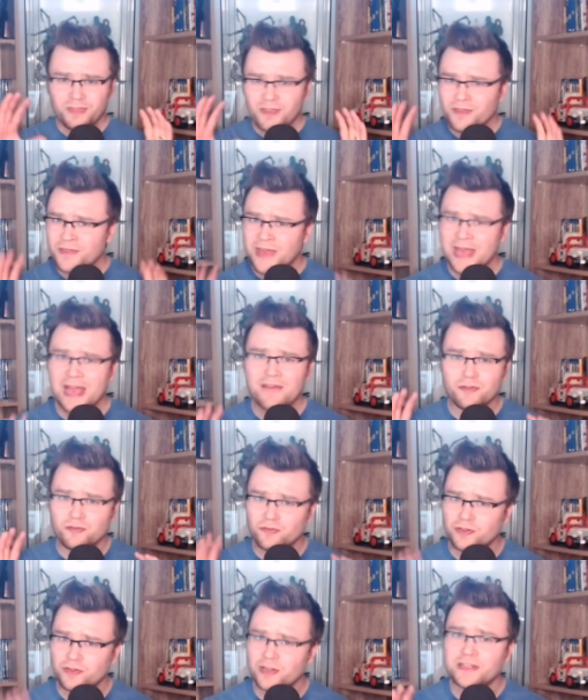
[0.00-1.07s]
they have a
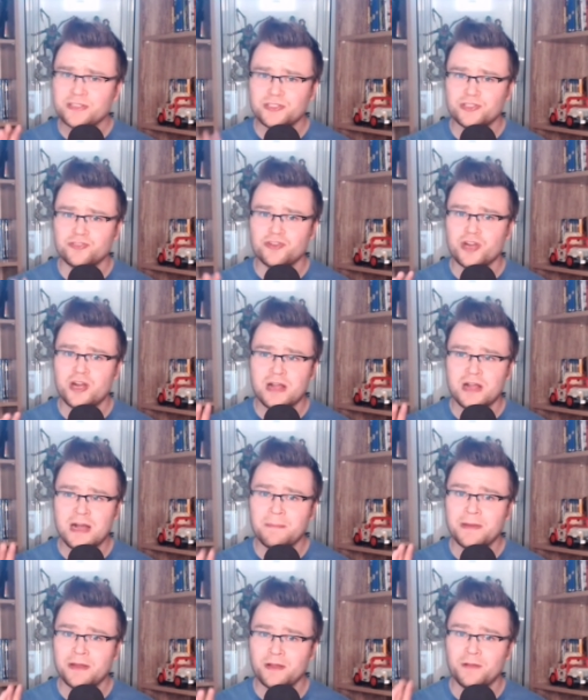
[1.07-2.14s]
really strong
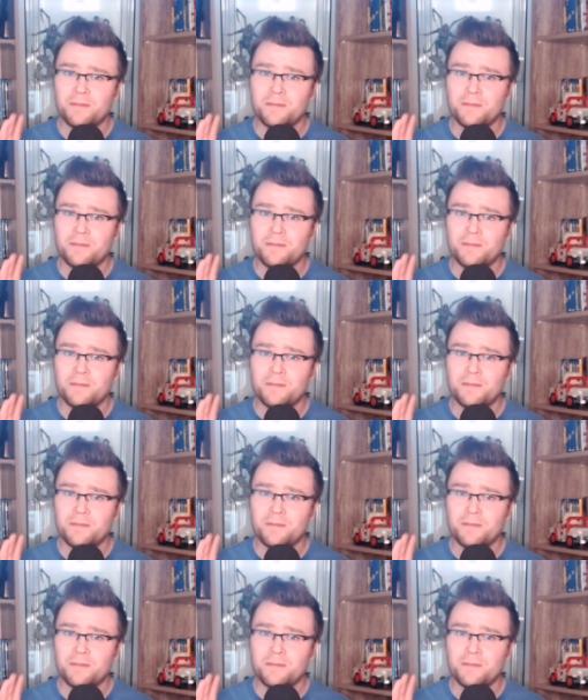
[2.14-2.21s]
uphill